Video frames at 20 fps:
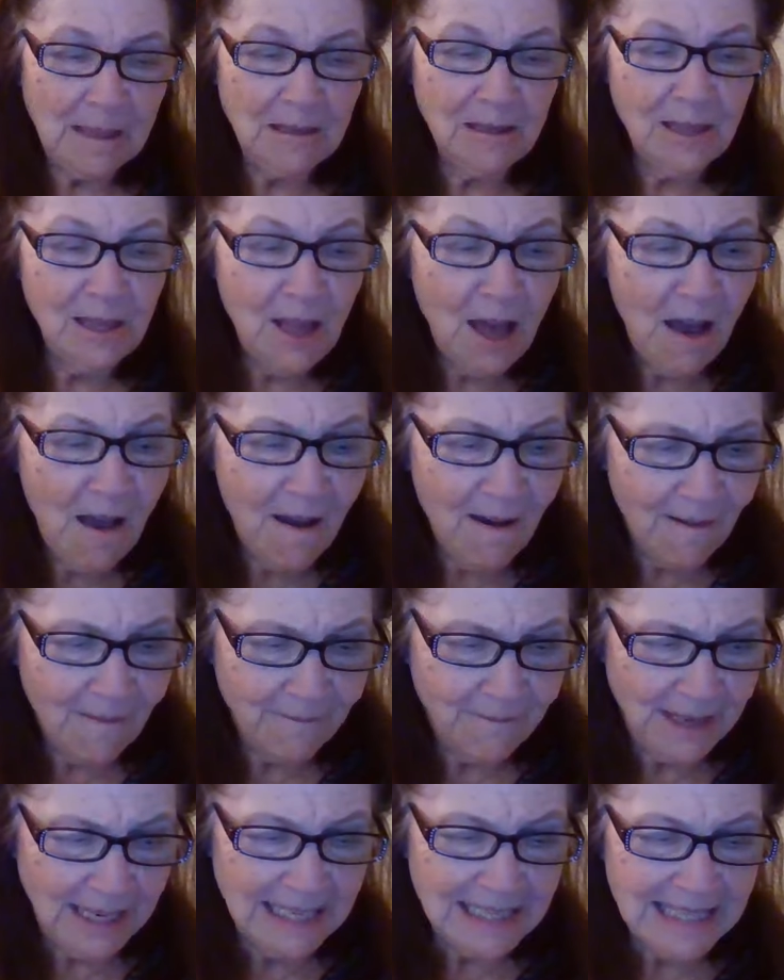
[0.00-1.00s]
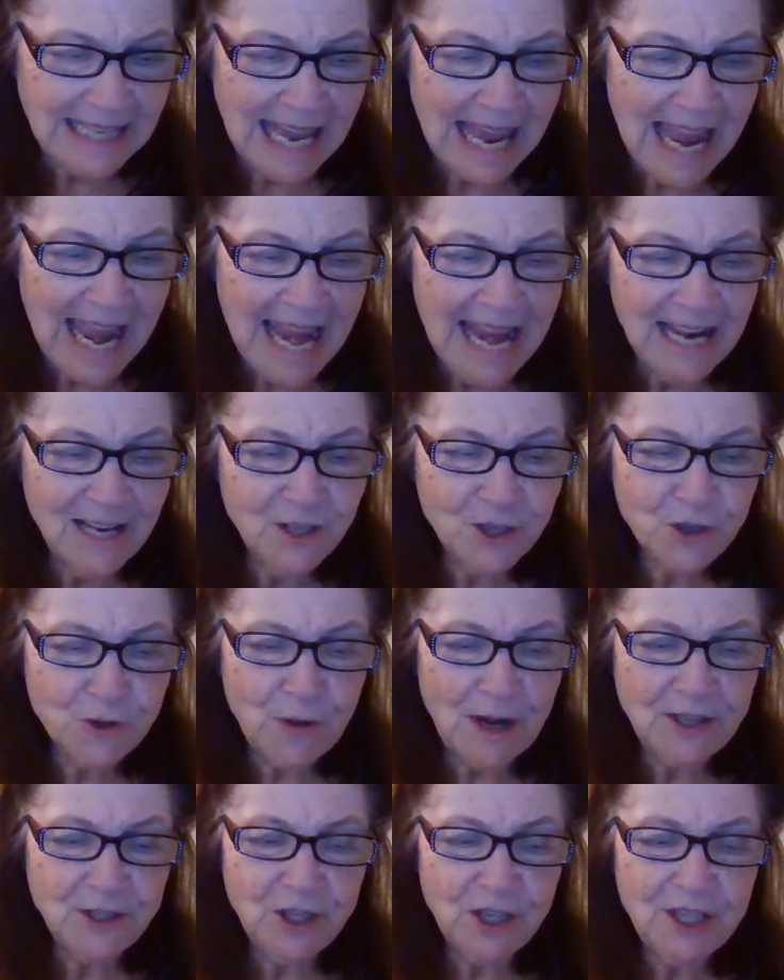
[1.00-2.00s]
Love is a hand
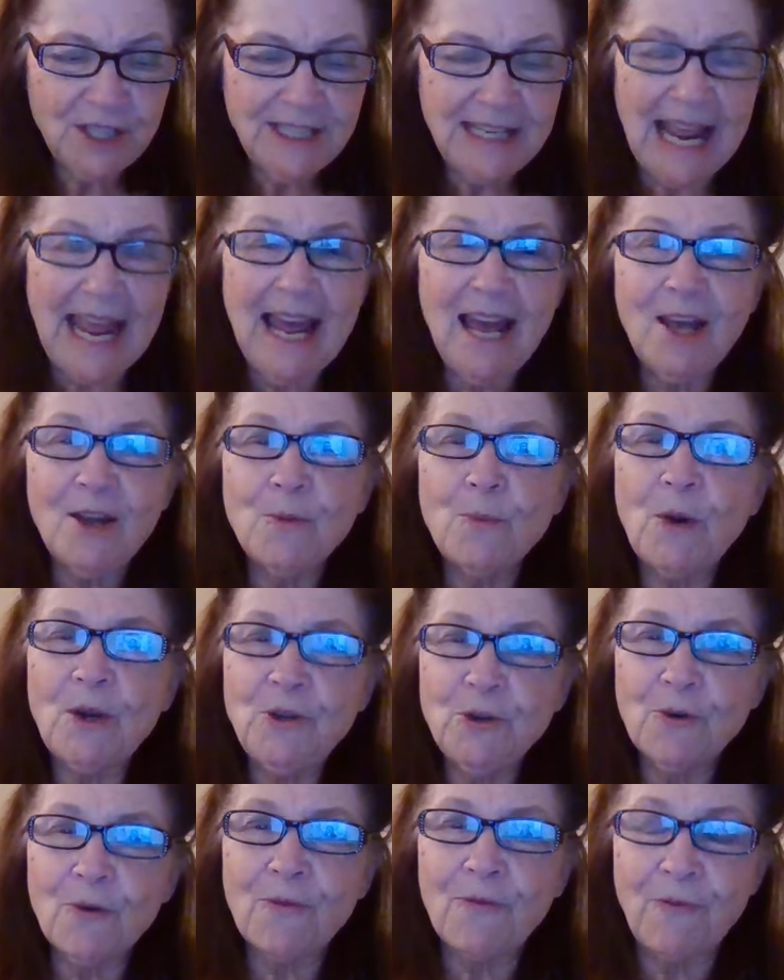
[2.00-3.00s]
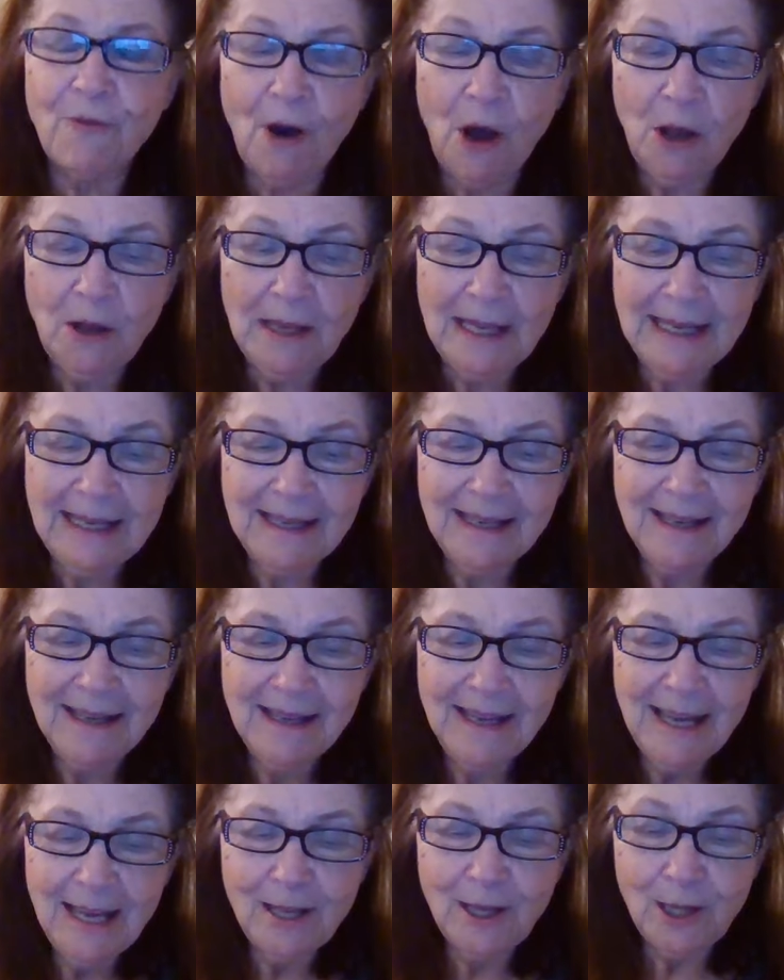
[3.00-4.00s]
stretching down when you're falling.
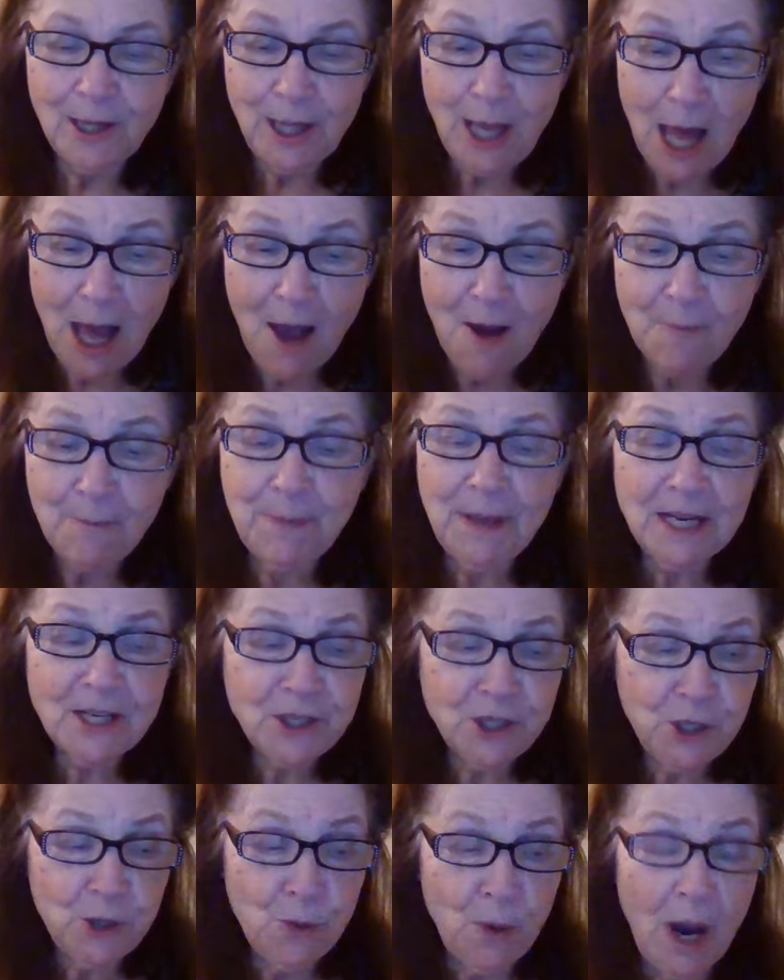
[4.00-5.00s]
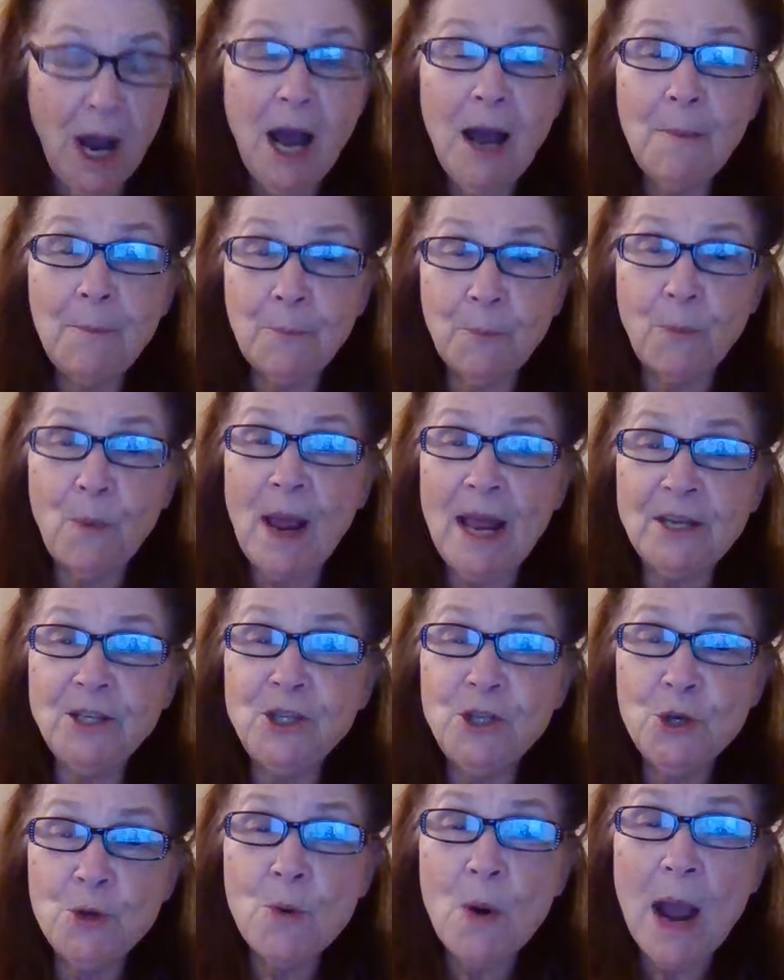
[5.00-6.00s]
Love picks you up when
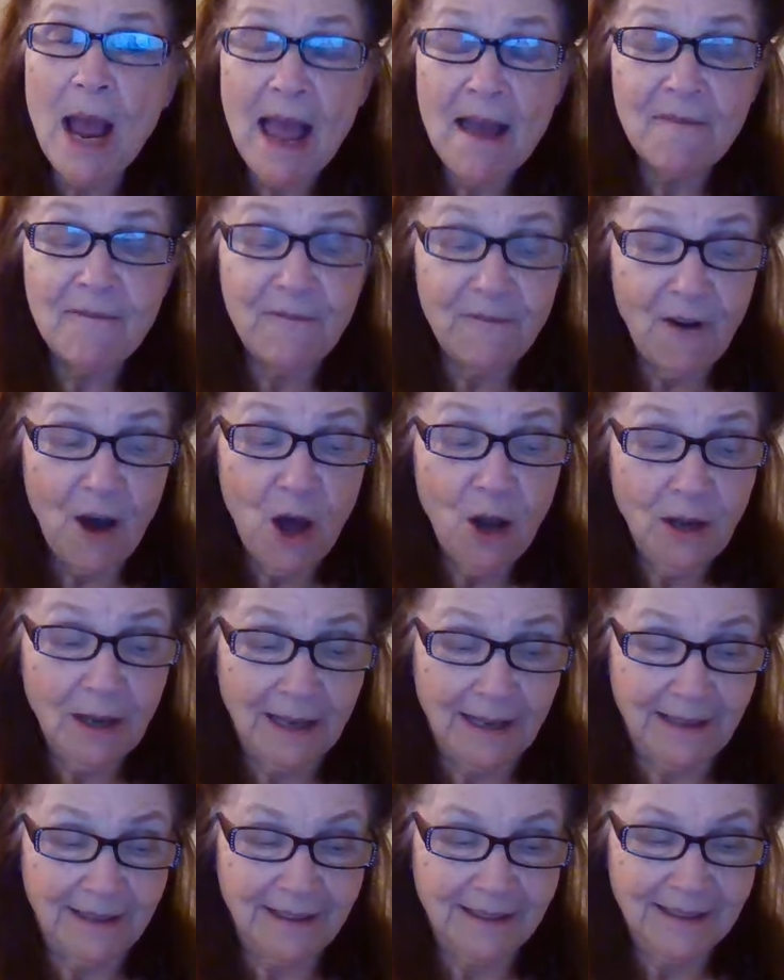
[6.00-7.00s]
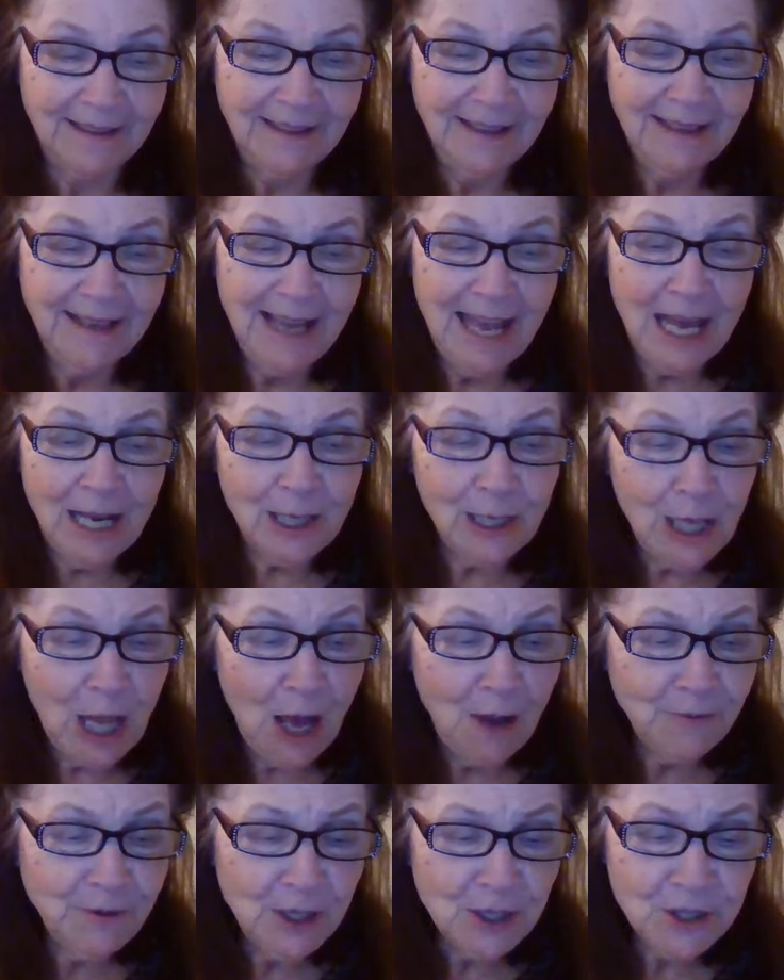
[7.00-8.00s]
you have fallen.
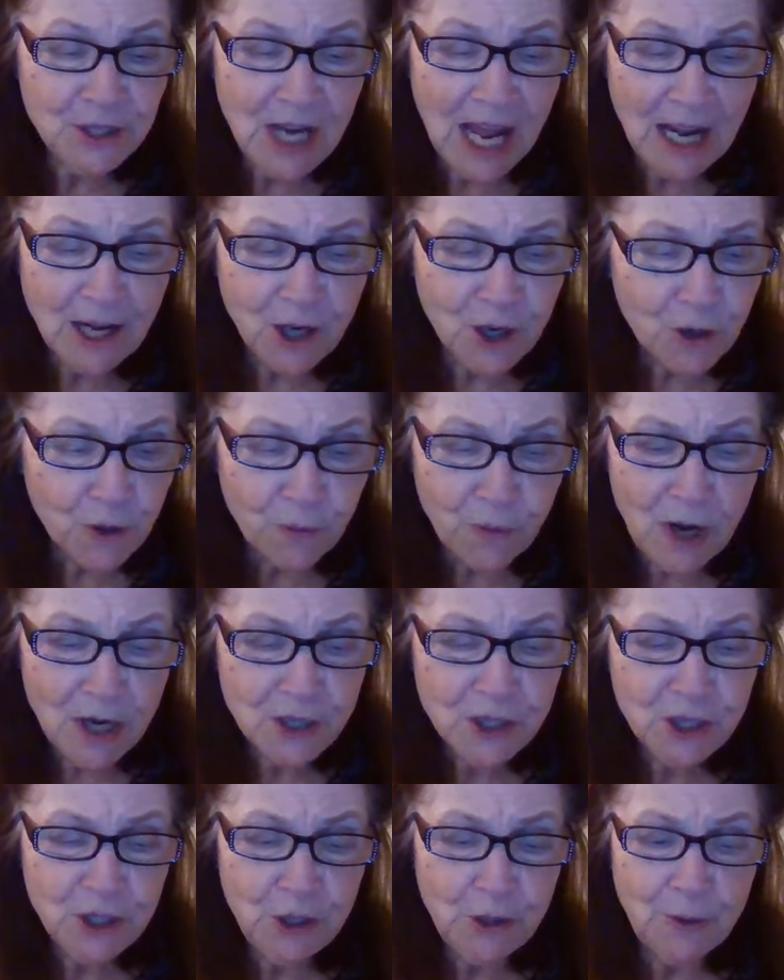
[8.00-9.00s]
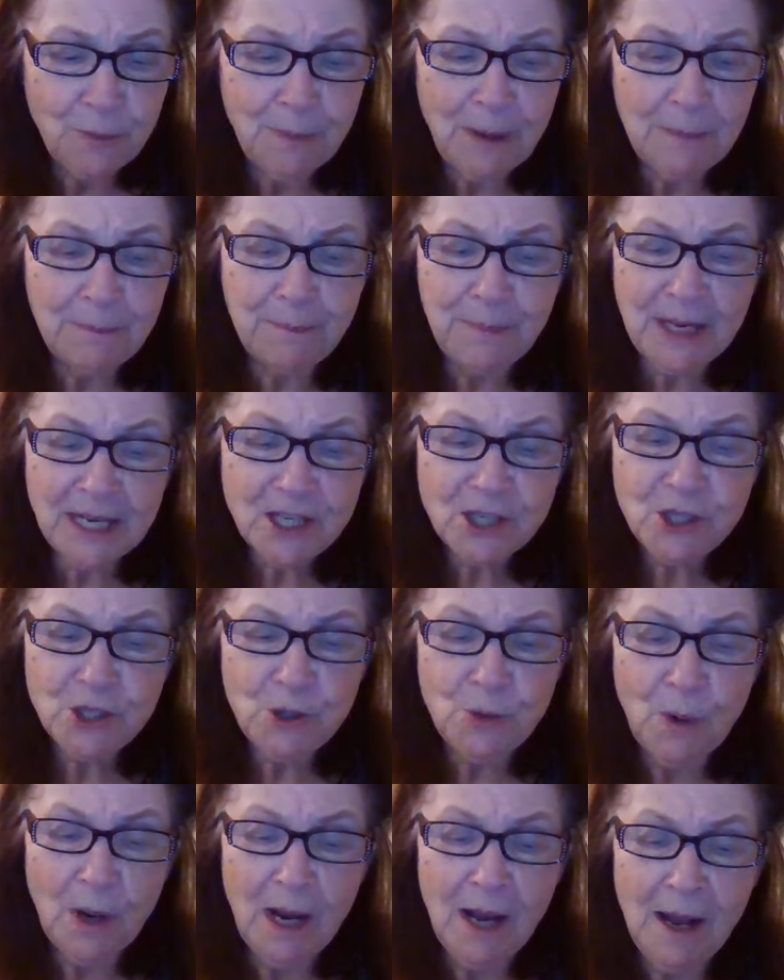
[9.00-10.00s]
Love does not crush you, but picks
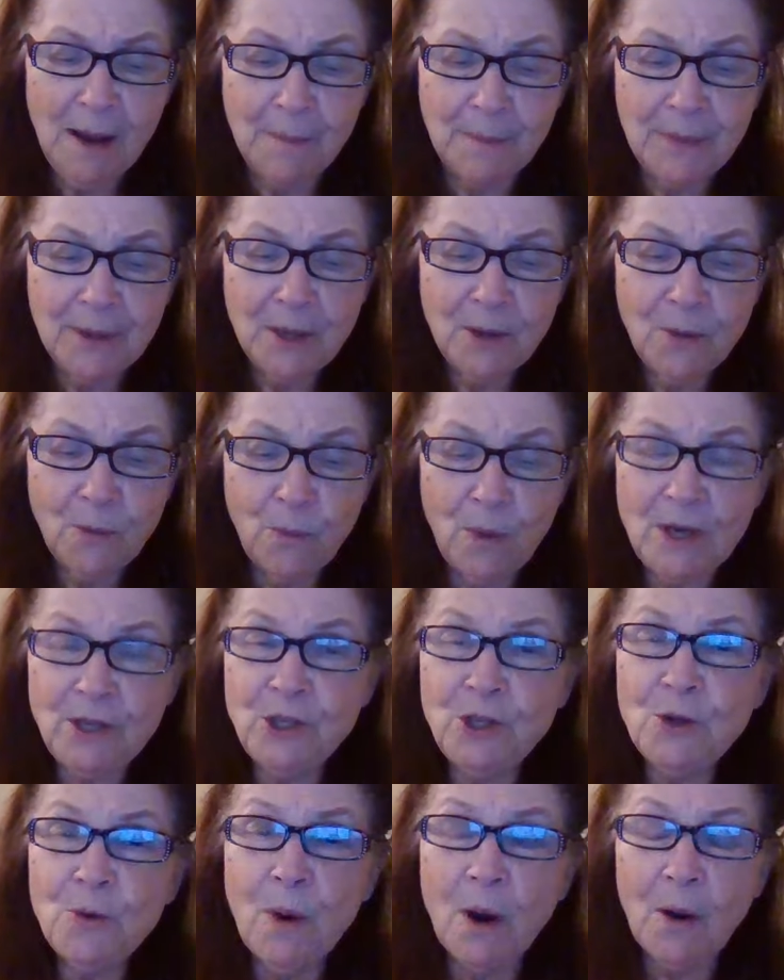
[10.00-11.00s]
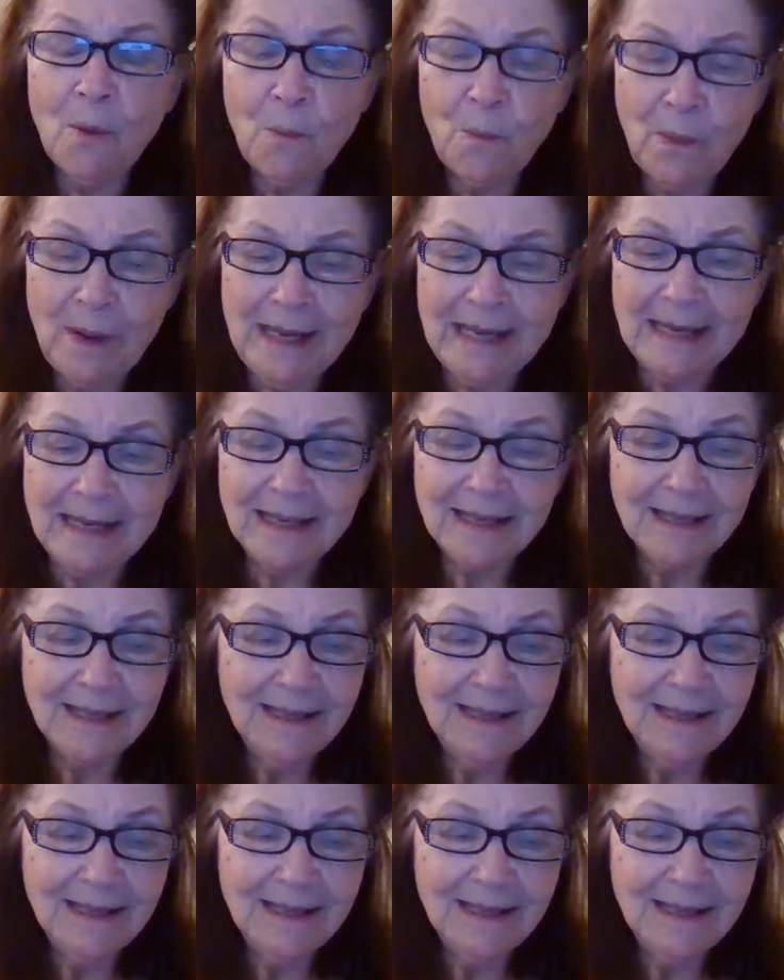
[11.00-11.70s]
you up when you are weak.